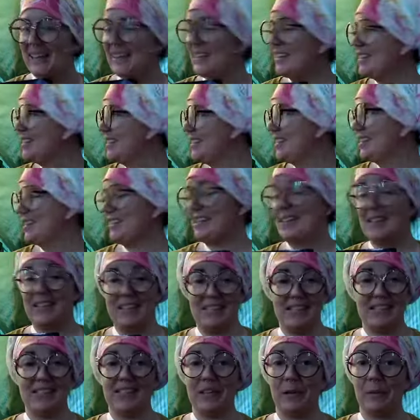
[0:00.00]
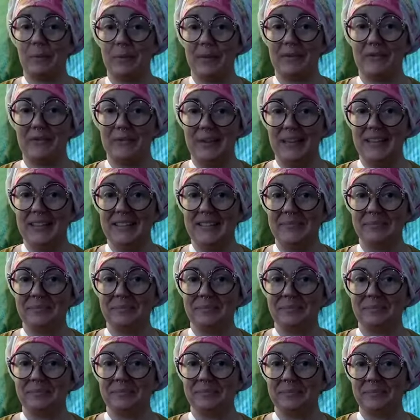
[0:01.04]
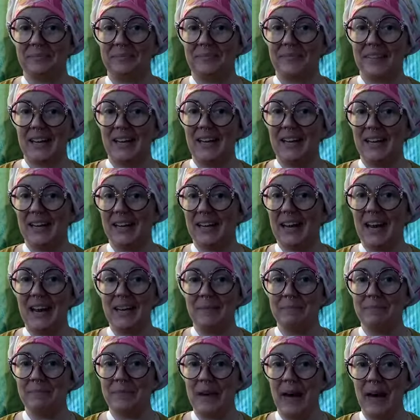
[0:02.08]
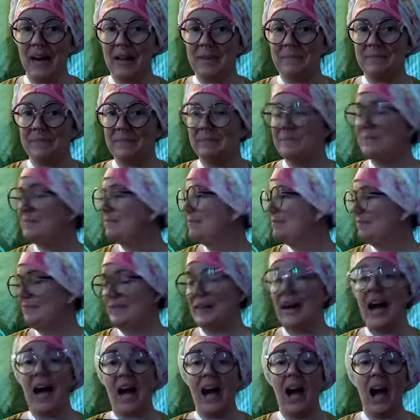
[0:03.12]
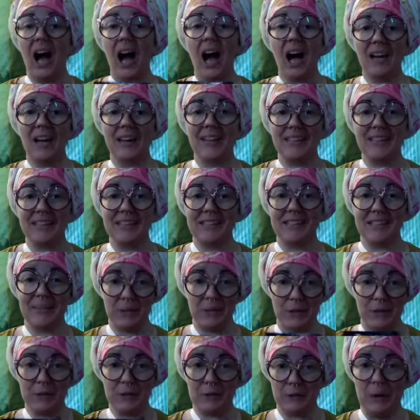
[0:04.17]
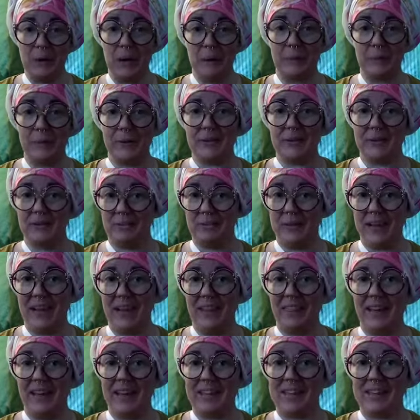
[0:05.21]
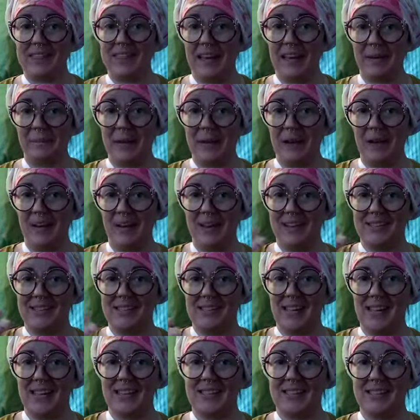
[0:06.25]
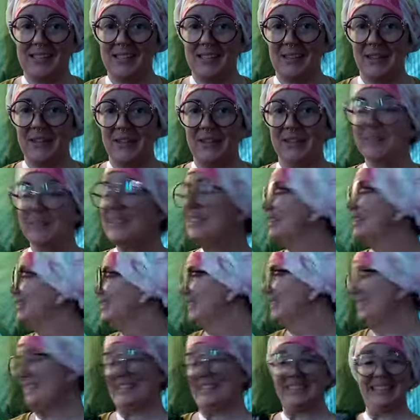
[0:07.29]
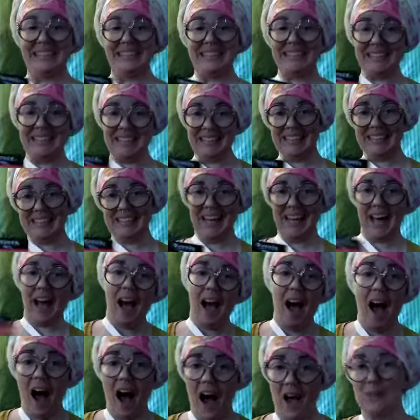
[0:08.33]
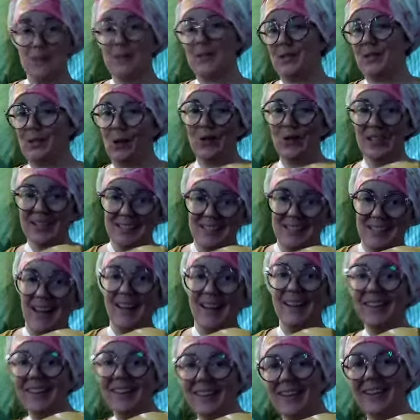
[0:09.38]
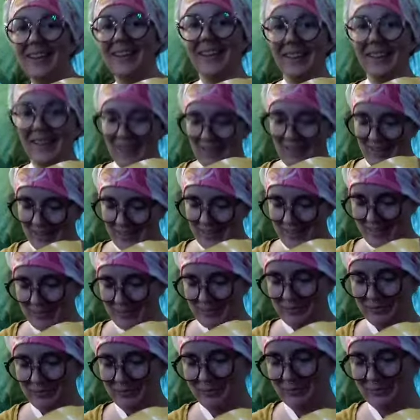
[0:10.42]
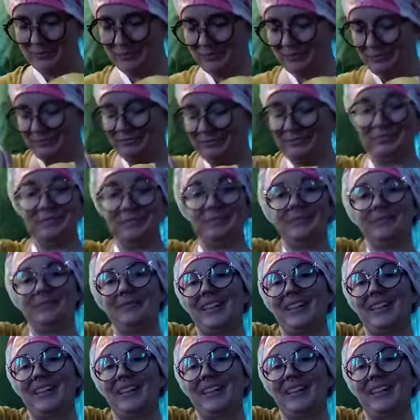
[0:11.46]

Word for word: This is this is gonna be fun. Uh, I'm I'm hot is ghost pepper to me. That's like my hot sauce, so Ghost Pepper is the way. I'm go. so excited. Ghost Pepper is the way.